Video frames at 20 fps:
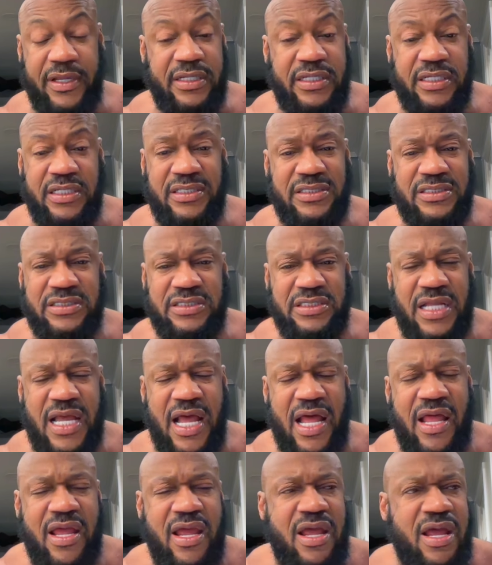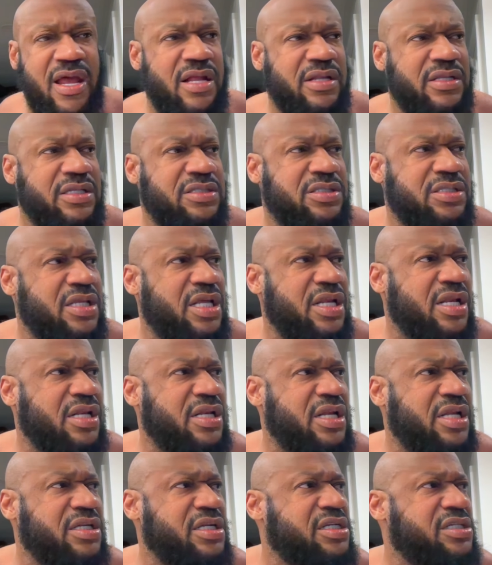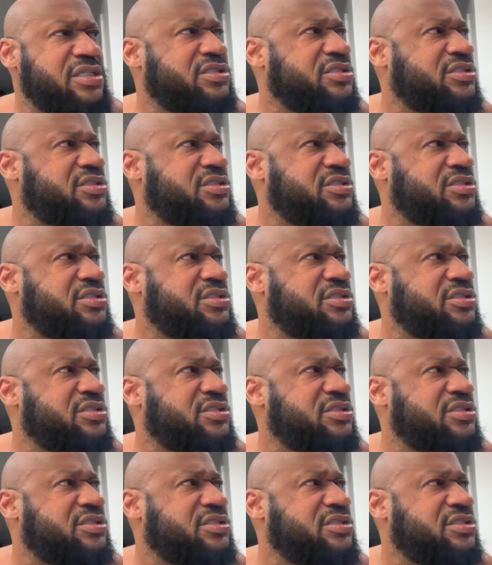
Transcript: And then this is not, there's not, not, not,